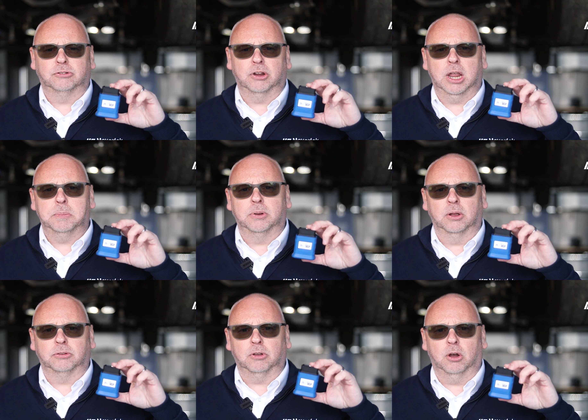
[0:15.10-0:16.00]
Jeep,
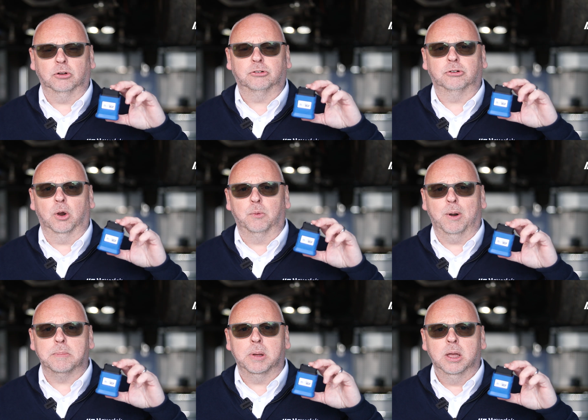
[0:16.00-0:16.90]
your Dodge, your
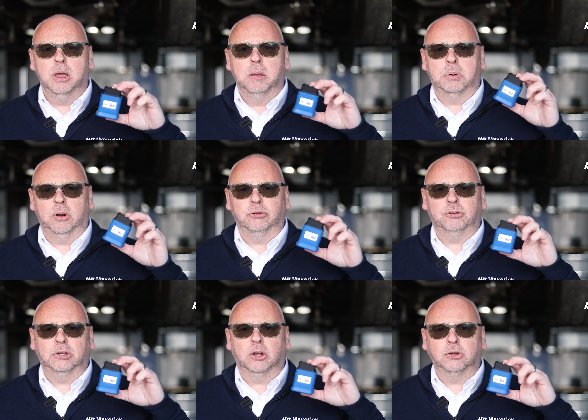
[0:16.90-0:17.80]
Ram, but
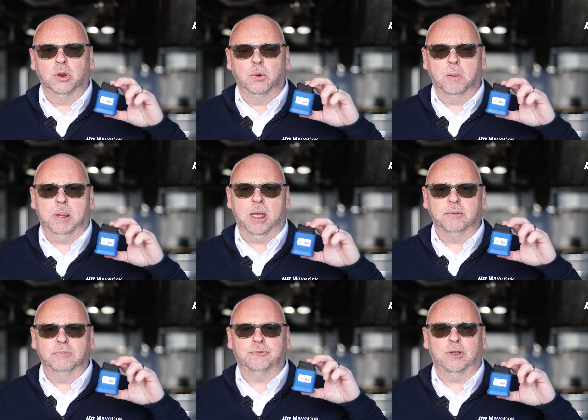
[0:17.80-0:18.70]
also your
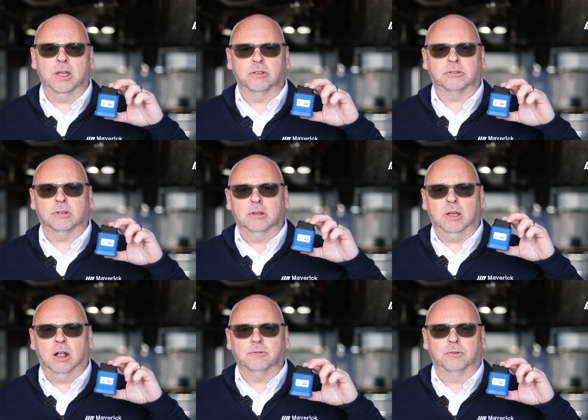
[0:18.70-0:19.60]
European Fiat,
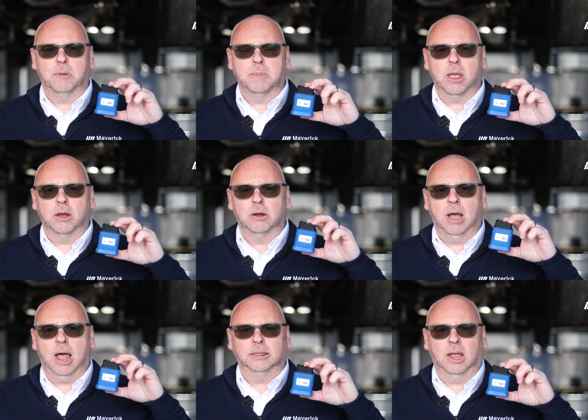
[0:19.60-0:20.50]
Alfa Romeo
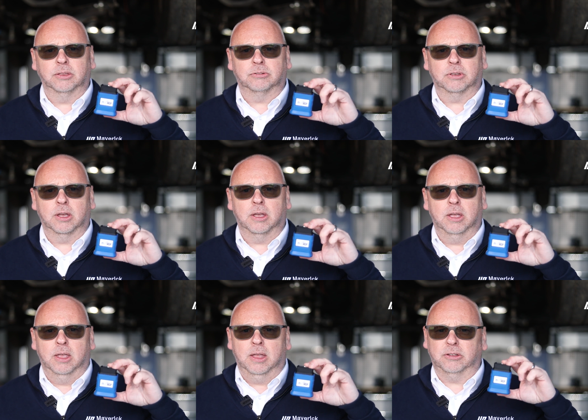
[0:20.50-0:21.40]
and Lancia.
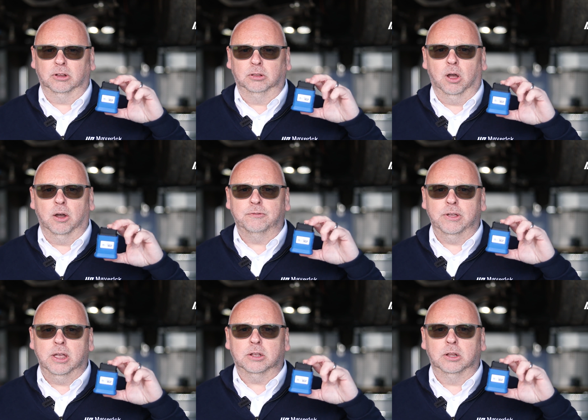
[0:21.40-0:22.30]
That's a lot of
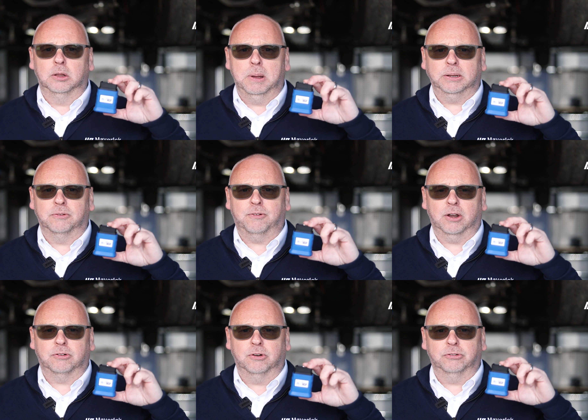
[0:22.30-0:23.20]
vehicle
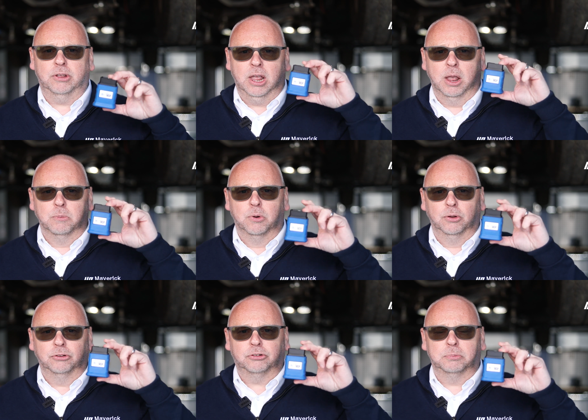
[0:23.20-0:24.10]
manufacturers in
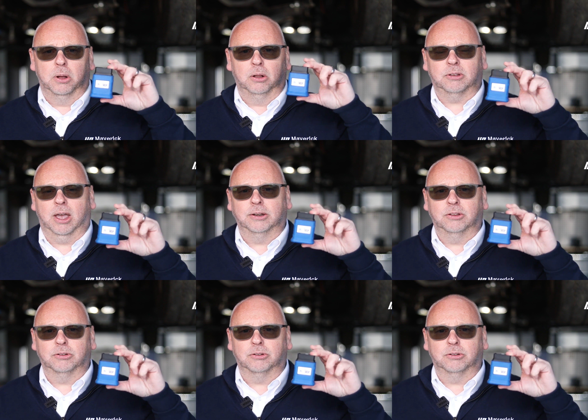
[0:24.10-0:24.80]
one small tiny